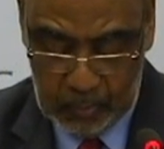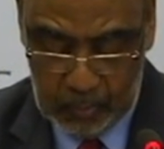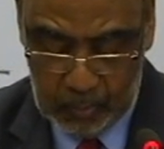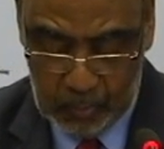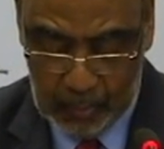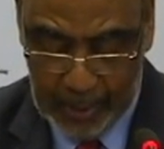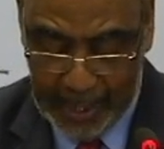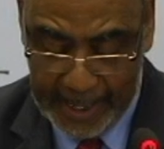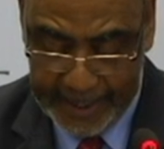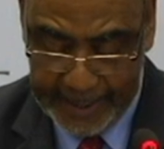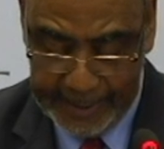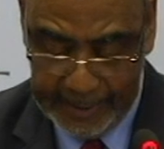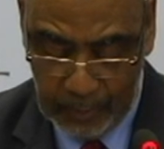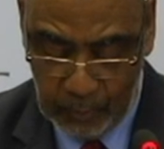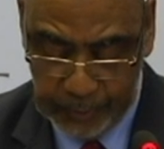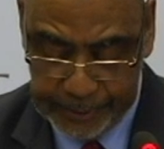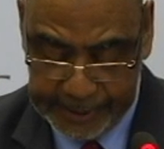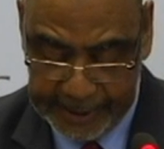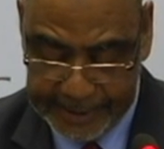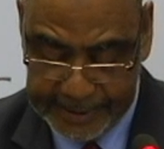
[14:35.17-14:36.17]
Why
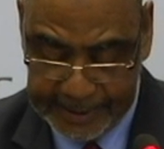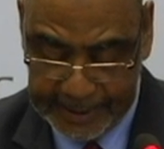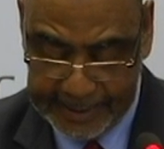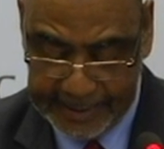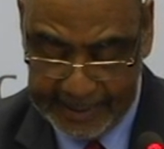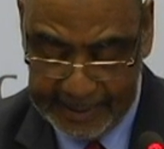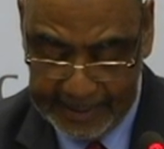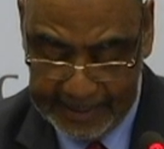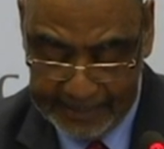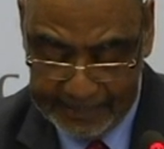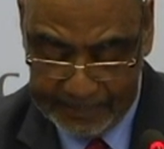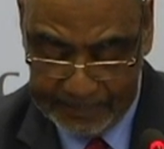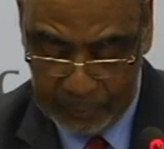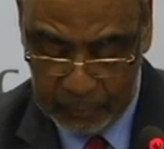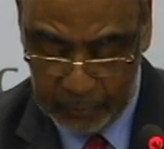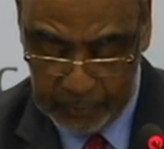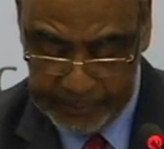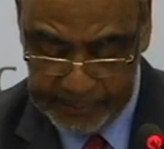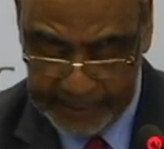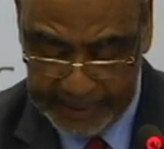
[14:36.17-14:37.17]
would Tanzania
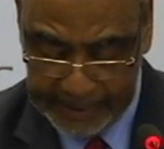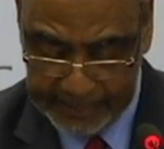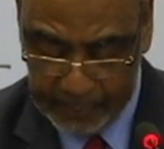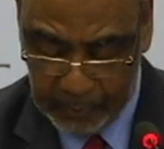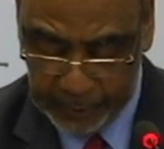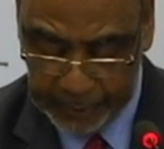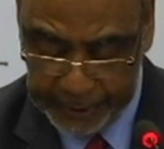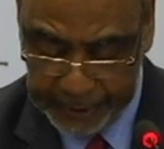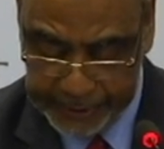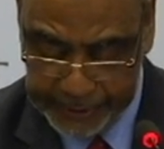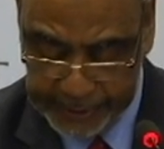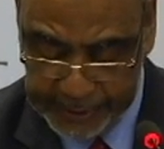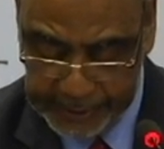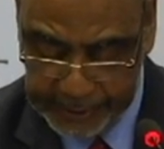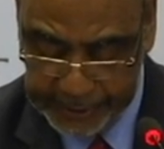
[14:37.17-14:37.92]
put the democratic